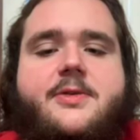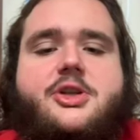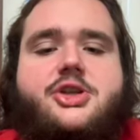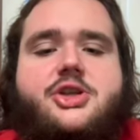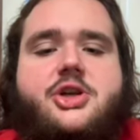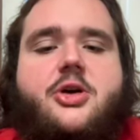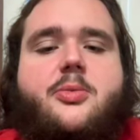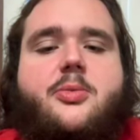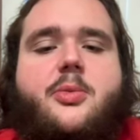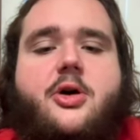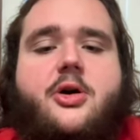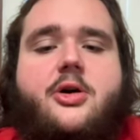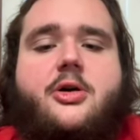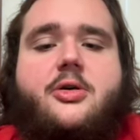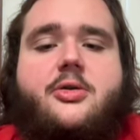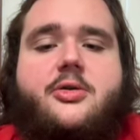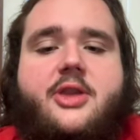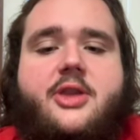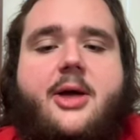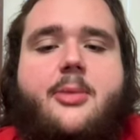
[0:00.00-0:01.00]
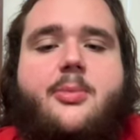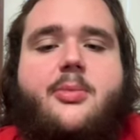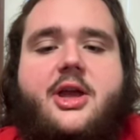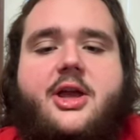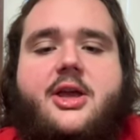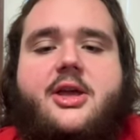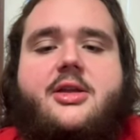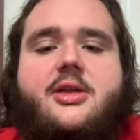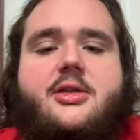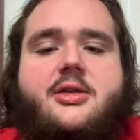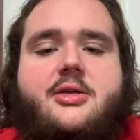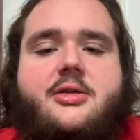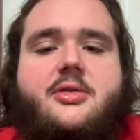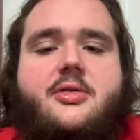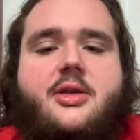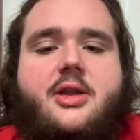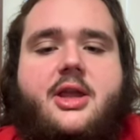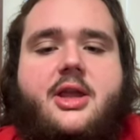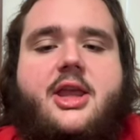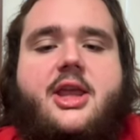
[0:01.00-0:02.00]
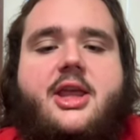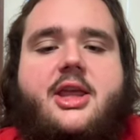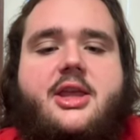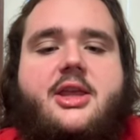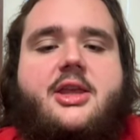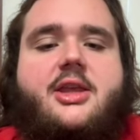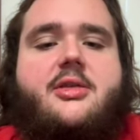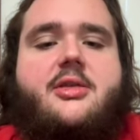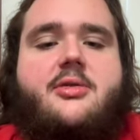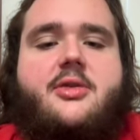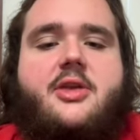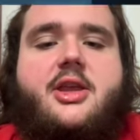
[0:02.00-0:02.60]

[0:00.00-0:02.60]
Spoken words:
he will improve. He'll be in